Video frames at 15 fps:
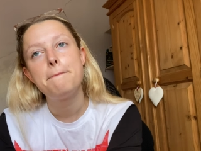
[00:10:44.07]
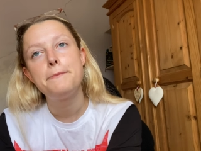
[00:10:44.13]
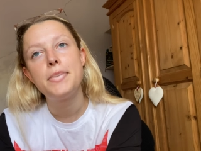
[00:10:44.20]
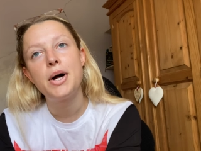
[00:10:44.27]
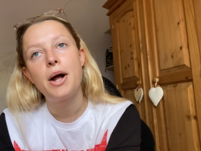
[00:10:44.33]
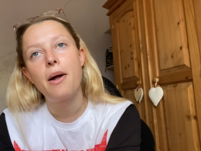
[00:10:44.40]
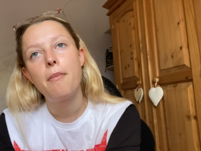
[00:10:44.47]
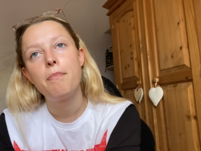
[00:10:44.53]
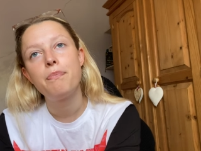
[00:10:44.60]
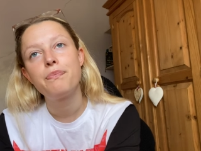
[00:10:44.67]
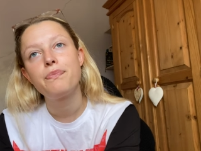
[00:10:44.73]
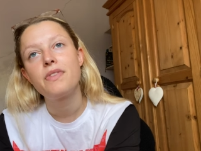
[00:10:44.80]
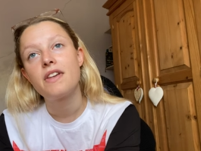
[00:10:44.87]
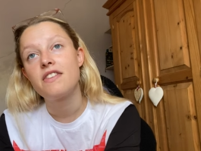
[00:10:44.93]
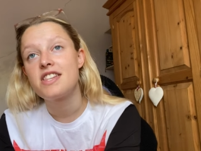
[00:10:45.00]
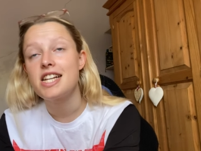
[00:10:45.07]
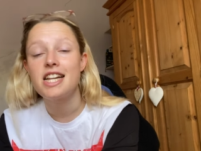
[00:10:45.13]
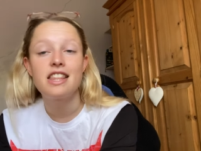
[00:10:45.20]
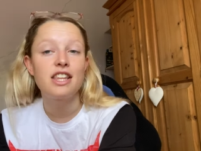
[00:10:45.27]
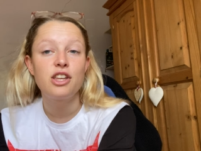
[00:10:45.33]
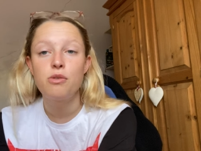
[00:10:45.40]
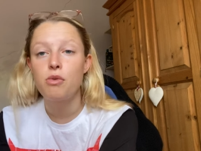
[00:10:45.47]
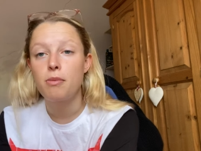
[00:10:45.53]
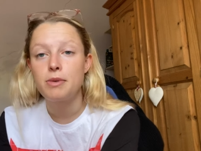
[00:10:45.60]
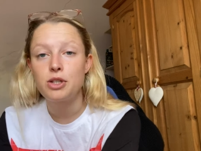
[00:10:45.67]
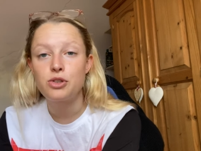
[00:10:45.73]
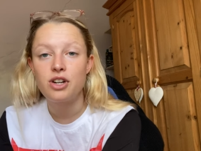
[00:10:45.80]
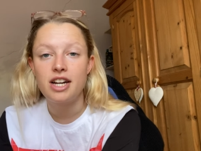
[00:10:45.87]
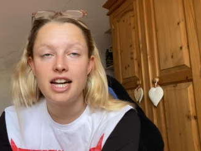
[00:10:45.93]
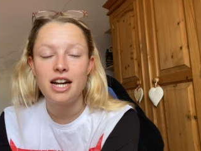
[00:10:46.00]
but if there's anything you want me to
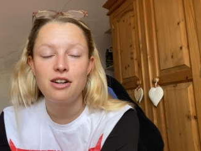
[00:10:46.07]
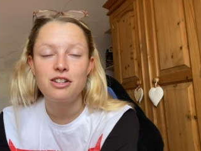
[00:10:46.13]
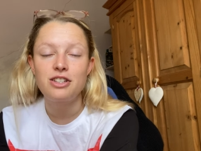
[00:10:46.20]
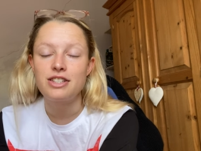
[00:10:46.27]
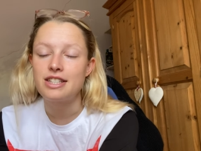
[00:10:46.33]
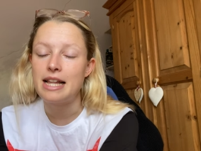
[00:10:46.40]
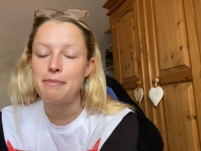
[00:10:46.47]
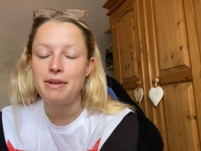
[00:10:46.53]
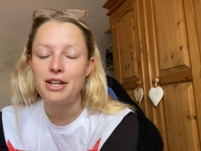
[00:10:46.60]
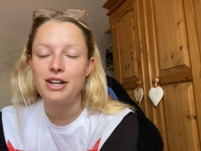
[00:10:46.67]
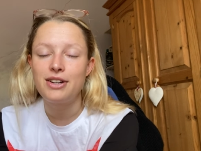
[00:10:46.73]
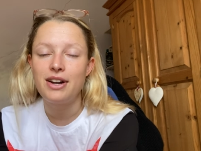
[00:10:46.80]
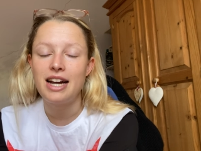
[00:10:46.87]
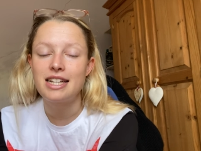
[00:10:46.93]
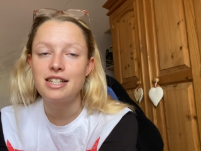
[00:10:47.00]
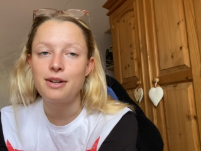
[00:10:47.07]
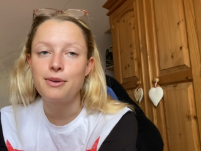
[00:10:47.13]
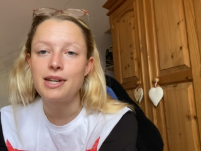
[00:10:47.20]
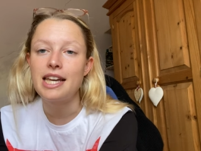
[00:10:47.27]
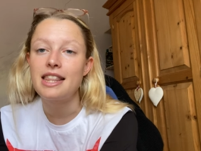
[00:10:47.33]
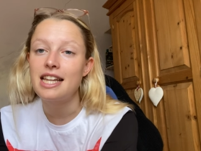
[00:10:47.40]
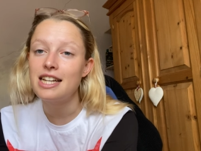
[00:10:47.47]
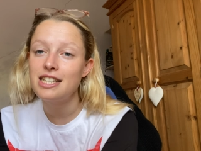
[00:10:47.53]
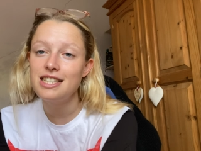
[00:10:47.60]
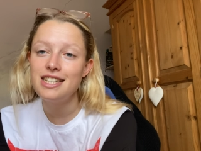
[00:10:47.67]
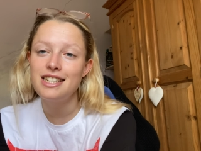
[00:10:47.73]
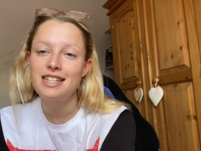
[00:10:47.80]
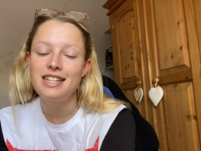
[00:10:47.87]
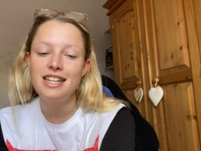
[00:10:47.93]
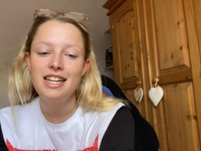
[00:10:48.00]
try out just let me know and I will get that
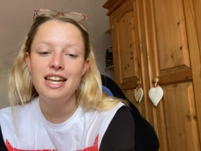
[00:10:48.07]
done